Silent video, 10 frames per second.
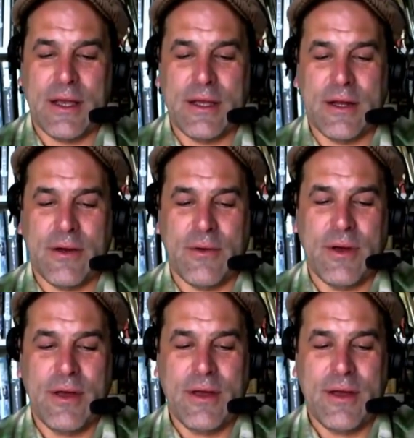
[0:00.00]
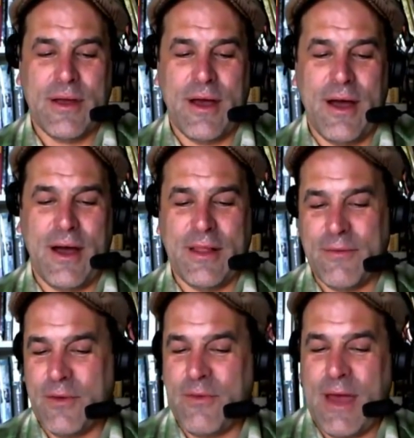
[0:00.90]
you know, I
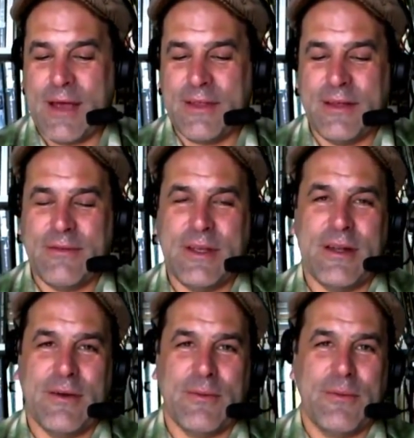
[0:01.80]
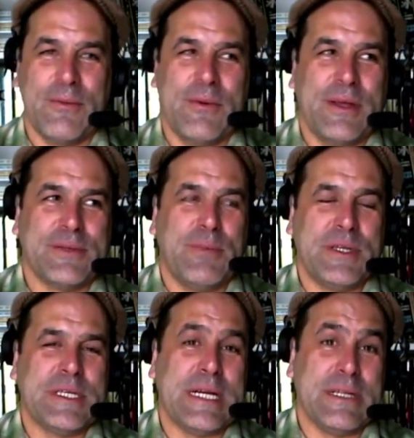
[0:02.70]
love the fact that, you know, as
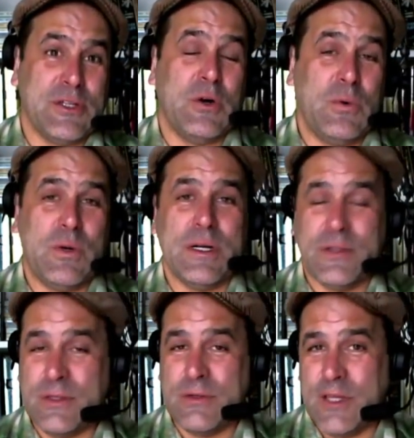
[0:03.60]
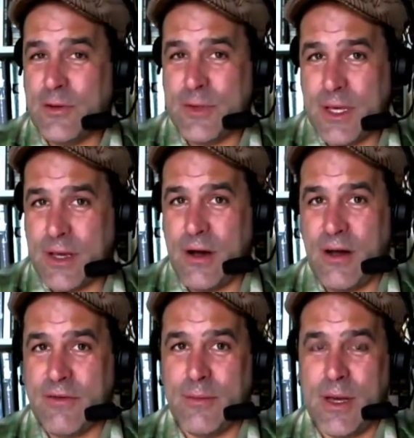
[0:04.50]
much as I don't want to deal with a
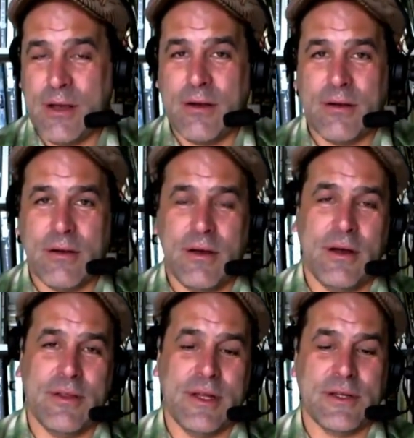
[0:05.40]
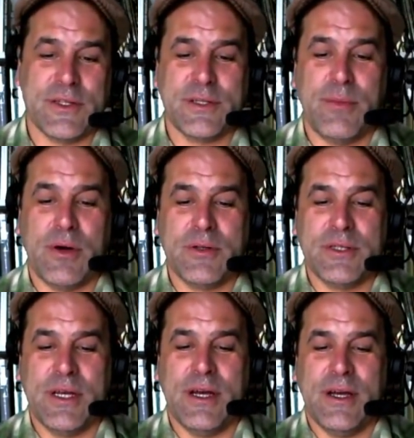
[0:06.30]
coffee maker that is
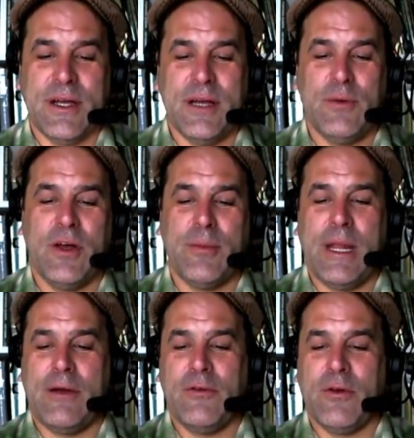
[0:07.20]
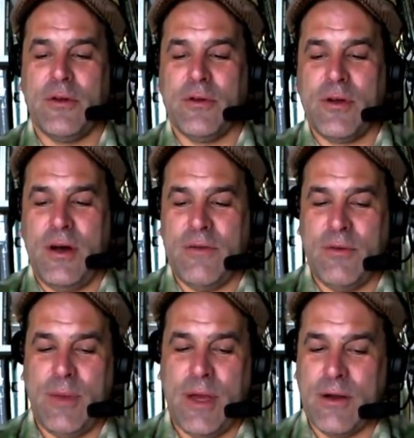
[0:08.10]
smart, it will automatically turn on your
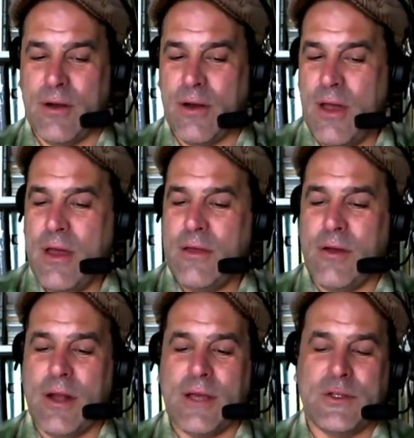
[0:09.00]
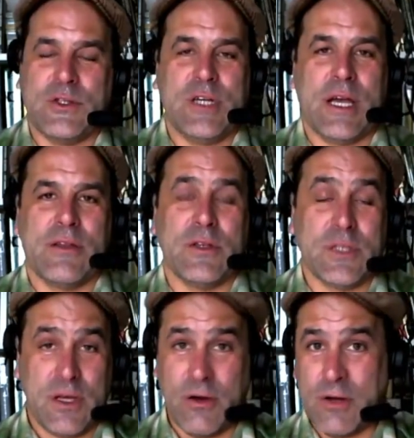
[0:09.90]
coffee maker. You can actually check the
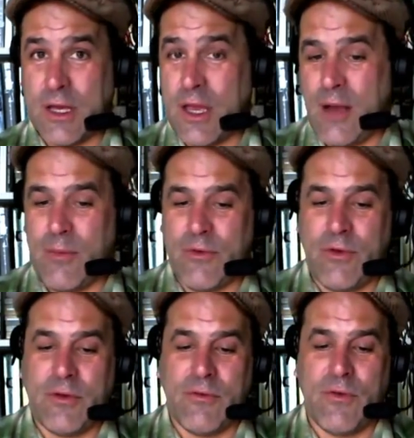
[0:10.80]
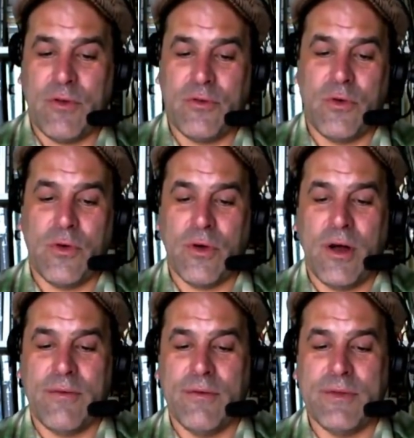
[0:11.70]
security cameras on your front door
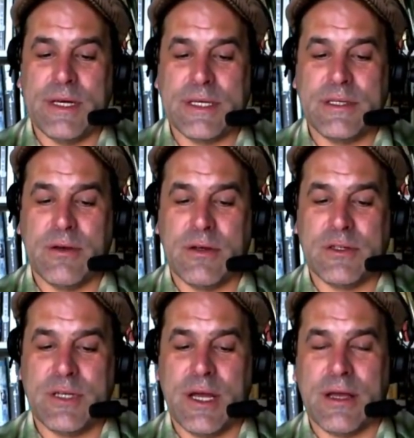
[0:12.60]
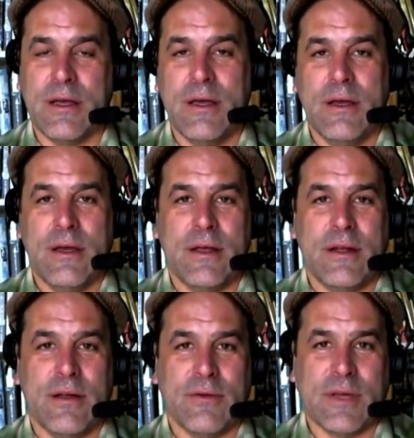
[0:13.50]
off of this. You can check,
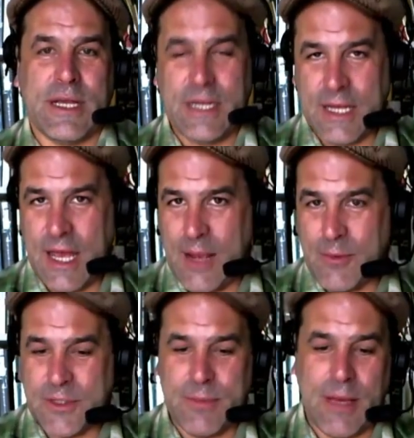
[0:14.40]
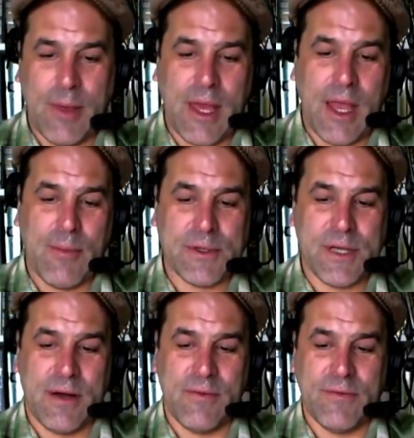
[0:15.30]
you know, the kitty cameras, the baby
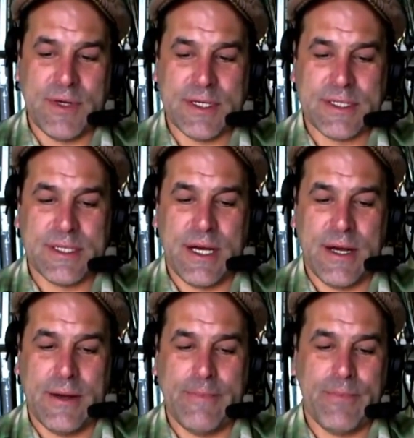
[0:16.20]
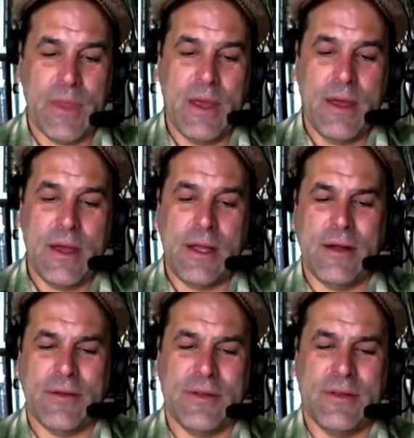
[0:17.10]
cameras off of this.
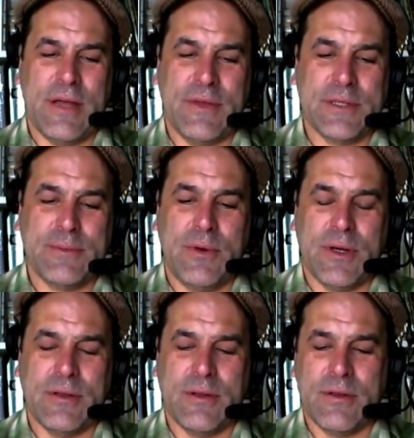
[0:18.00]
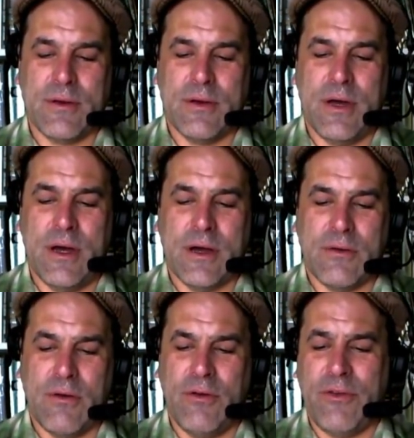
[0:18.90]
You know, at this point,
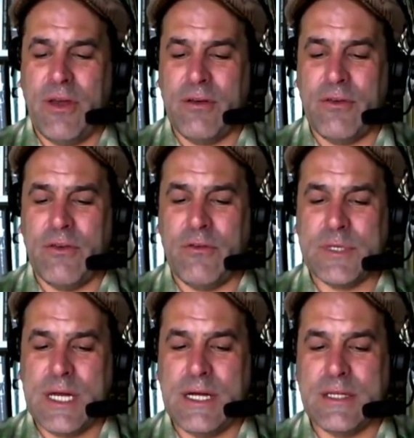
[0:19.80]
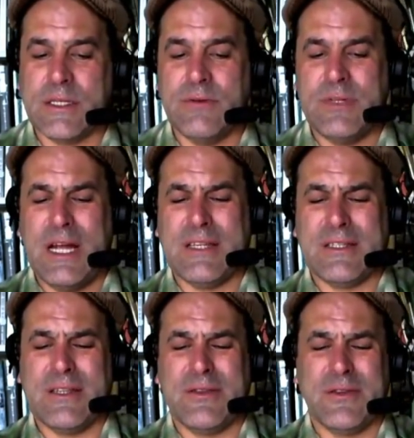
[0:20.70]
Google's ecosystem has gotten so
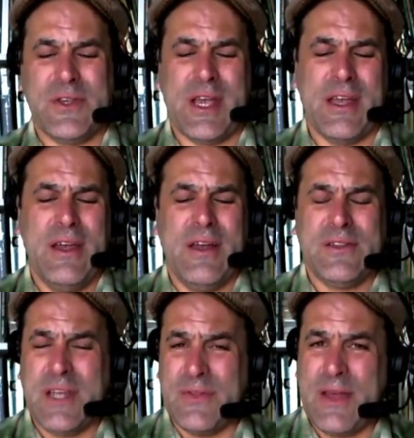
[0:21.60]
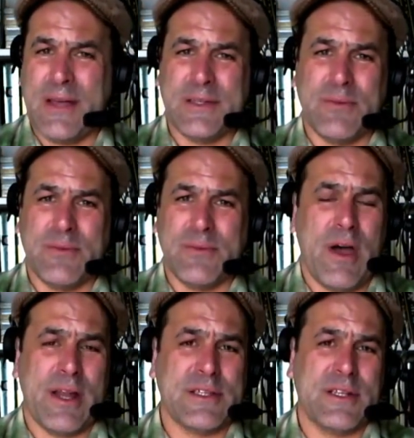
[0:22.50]
dense that there's like 10,000
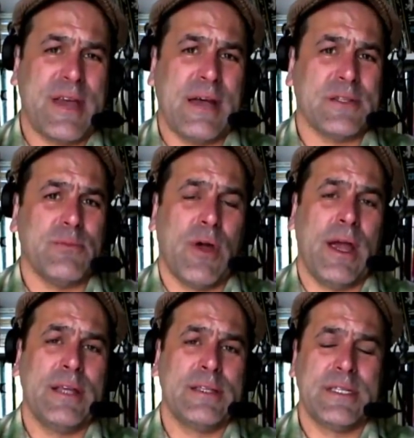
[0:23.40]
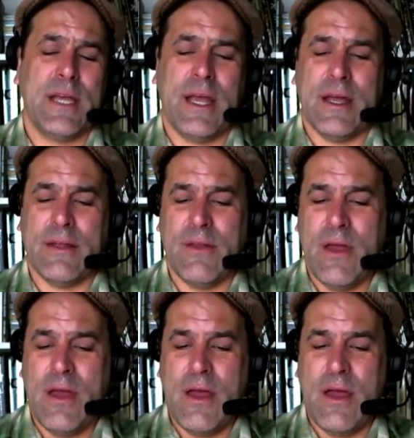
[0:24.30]
products and 1,000 brands. And